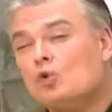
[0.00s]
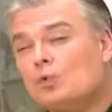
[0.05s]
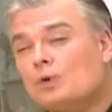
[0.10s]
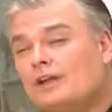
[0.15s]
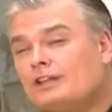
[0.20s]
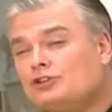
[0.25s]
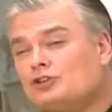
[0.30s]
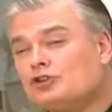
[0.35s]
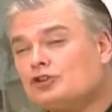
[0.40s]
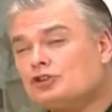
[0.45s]

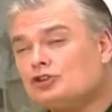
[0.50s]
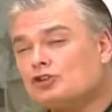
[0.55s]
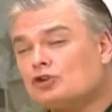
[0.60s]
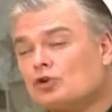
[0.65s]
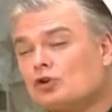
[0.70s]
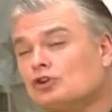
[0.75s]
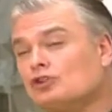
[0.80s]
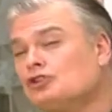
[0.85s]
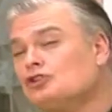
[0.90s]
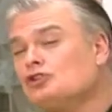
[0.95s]
We took
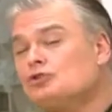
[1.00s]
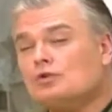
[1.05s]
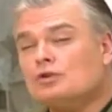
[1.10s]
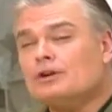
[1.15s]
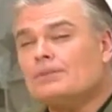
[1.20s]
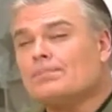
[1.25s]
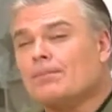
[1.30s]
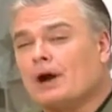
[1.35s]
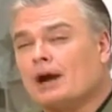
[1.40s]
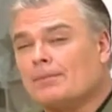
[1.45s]
George
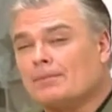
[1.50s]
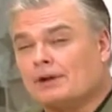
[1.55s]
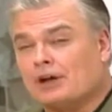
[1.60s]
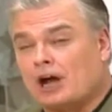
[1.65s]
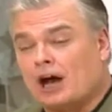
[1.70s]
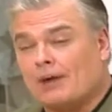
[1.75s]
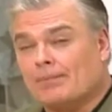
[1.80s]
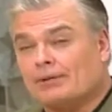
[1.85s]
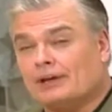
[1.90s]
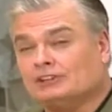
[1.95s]
to an
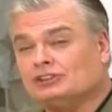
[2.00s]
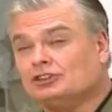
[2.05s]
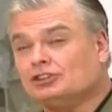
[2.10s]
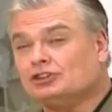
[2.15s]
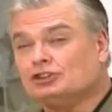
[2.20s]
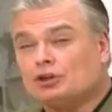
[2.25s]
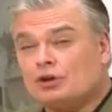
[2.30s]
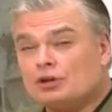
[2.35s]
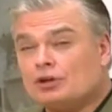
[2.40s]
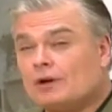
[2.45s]
apartment complex
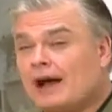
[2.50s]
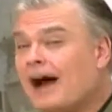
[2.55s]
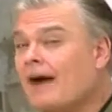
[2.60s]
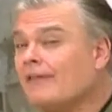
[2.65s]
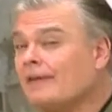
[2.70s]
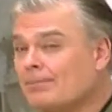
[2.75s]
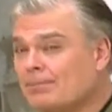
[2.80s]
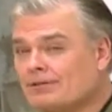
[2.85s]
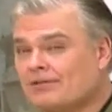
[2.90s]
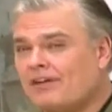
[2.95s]
to show you
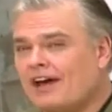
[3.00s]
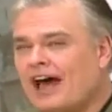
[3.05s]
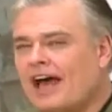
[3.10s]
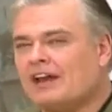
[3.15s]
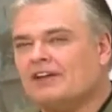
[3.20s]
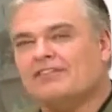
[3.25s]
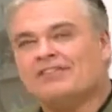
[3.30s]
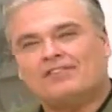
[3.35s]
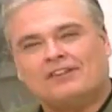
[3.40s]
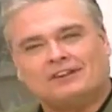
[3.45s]
how they
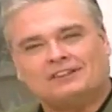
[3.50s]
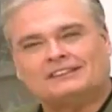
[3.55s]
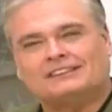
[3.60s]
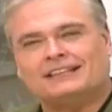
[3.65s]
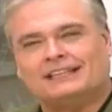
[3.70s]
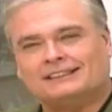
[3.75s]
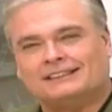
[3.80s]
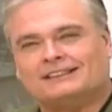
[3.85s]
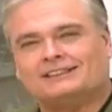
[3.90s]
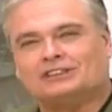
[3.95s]
provide a false
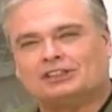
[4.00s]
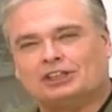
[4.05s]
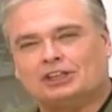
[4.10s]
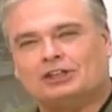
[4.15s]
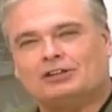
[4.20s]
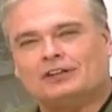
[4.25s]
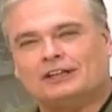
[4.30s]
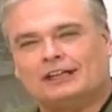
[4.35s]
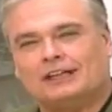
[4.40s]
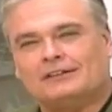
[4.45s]
sense of
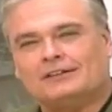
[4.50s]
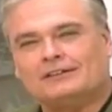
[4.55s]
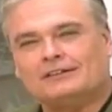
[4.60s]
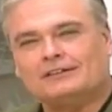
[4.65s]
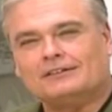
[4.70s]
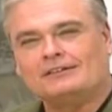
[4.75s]
security.